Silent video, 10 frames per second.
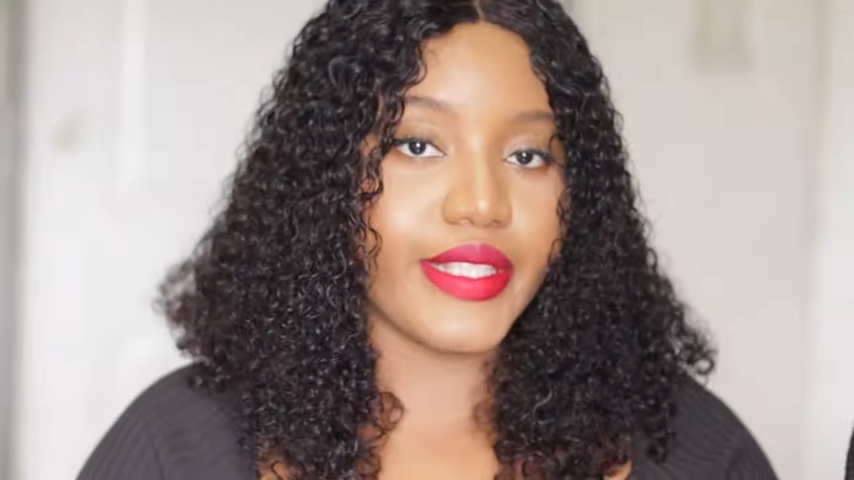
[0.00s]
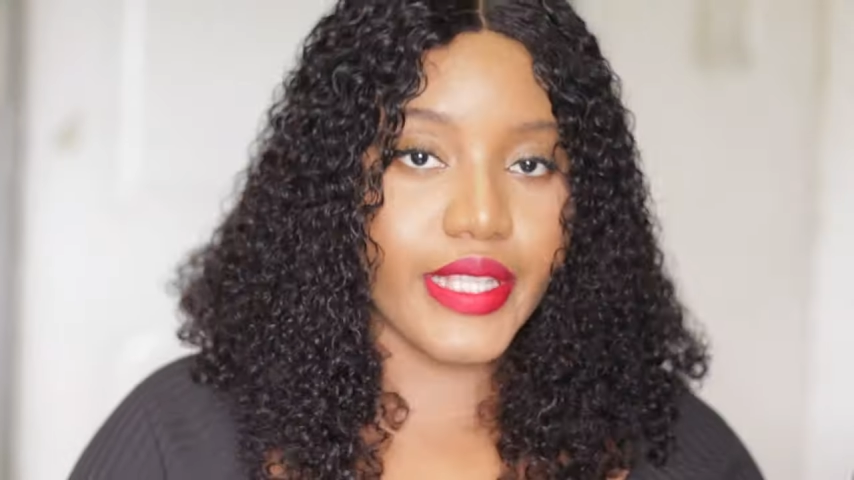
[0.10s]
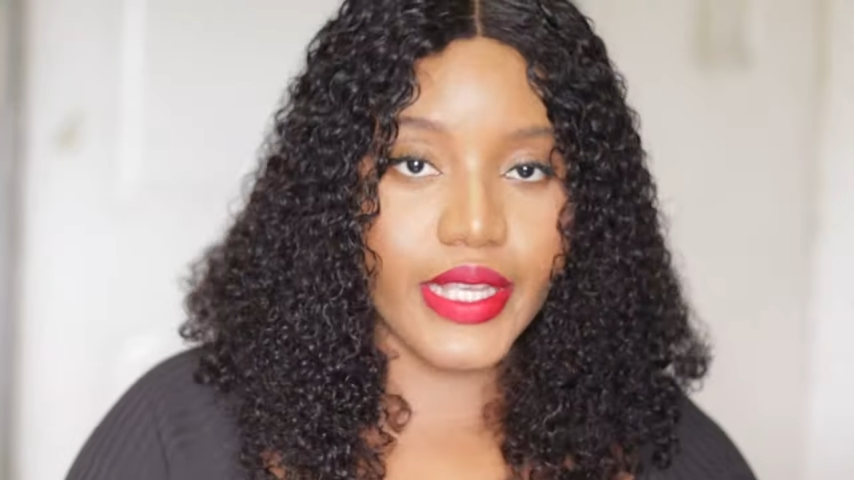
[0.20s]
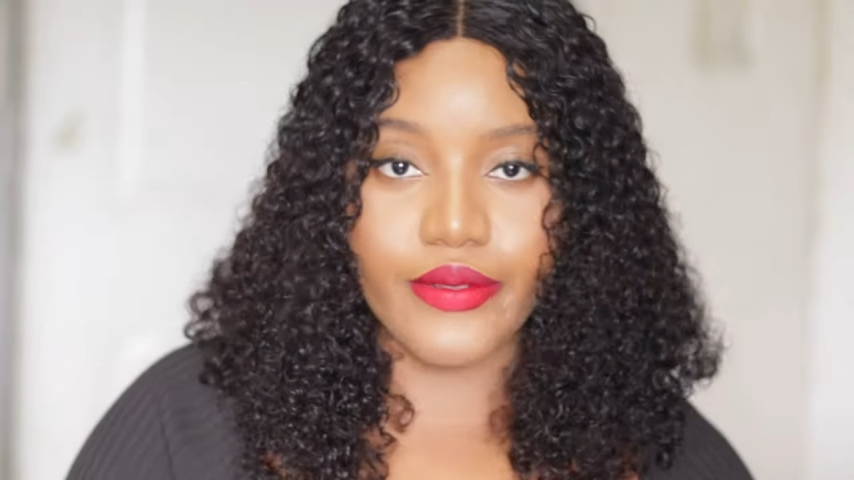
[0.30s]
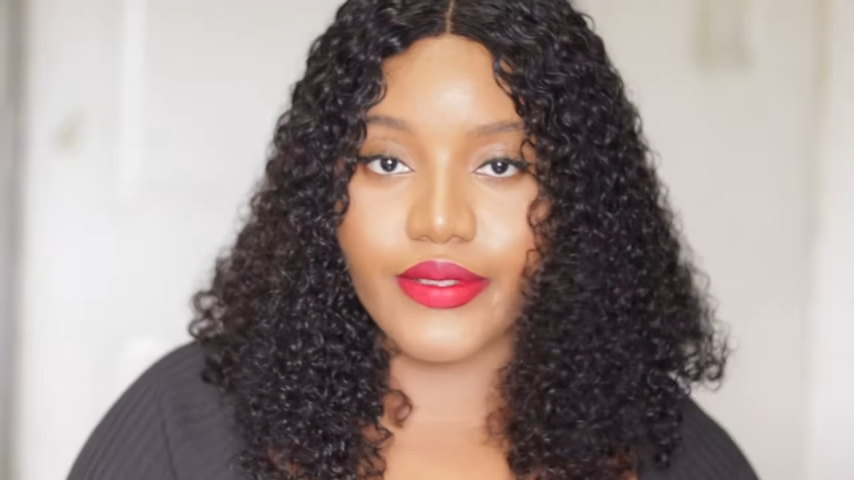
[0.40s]

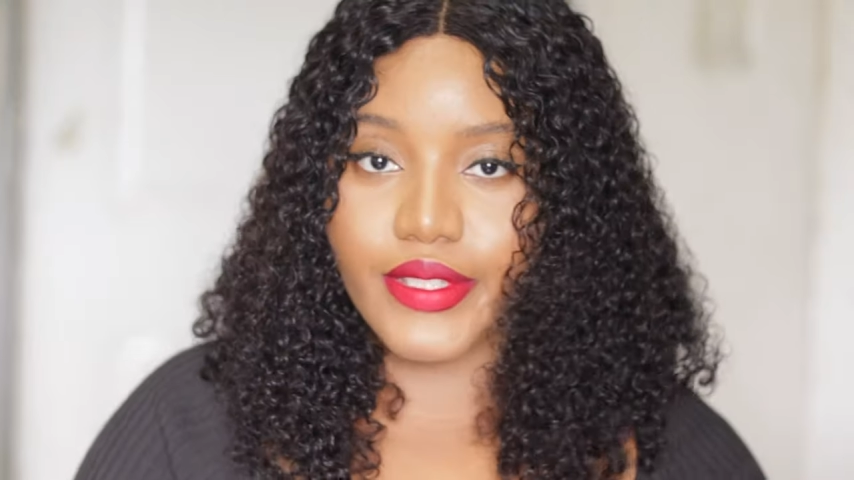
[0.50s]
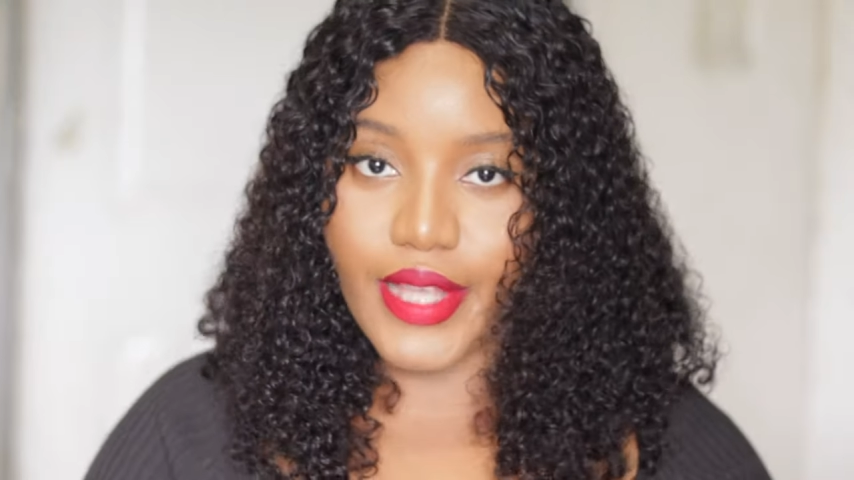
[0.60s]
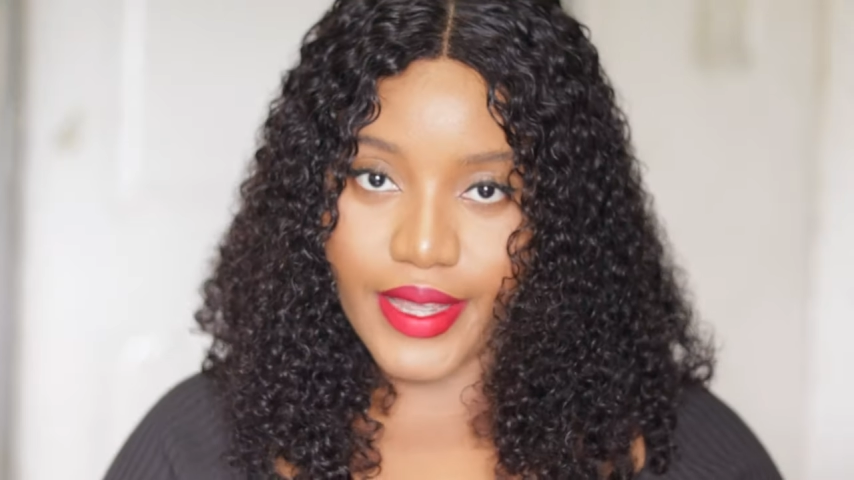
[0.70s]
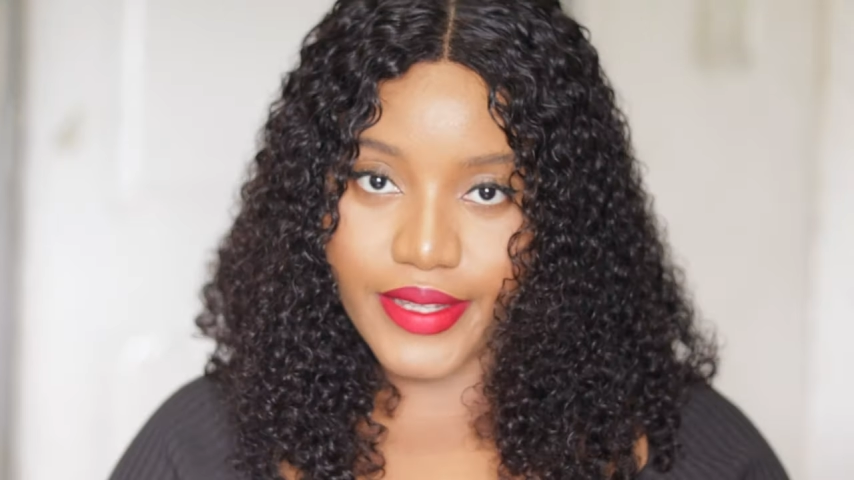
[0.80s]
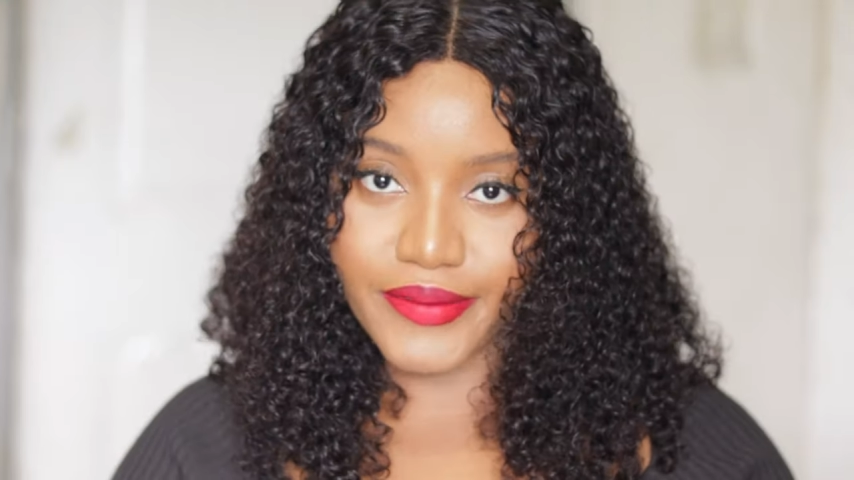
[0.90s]
single
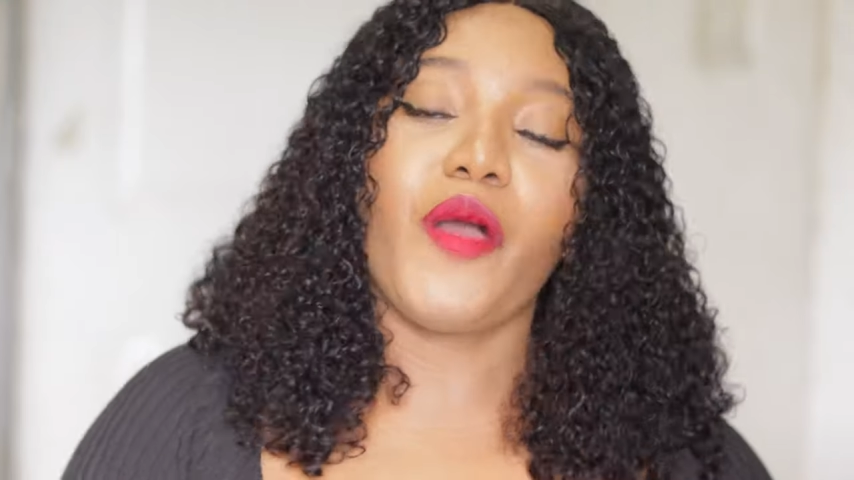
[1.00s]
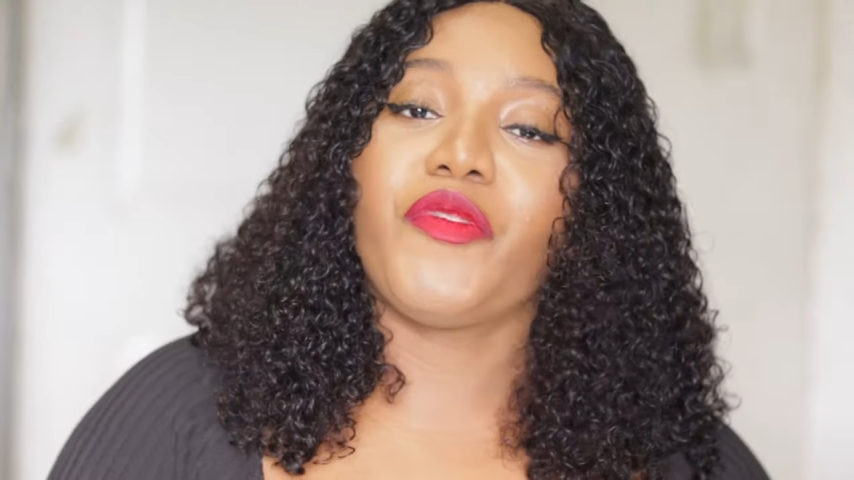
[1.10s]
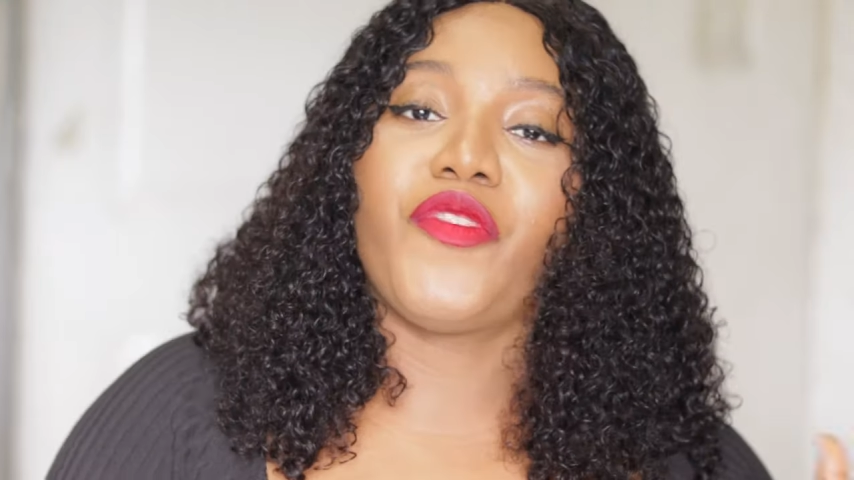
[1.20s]
day. Now,